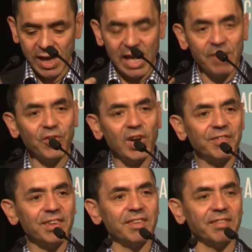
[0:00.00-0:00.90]
If you have
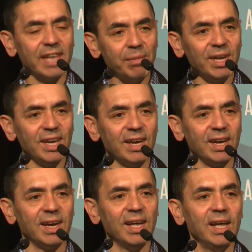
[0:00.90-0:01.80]
a systemic
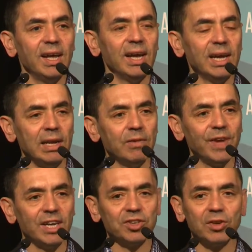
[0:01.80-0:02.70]
infection,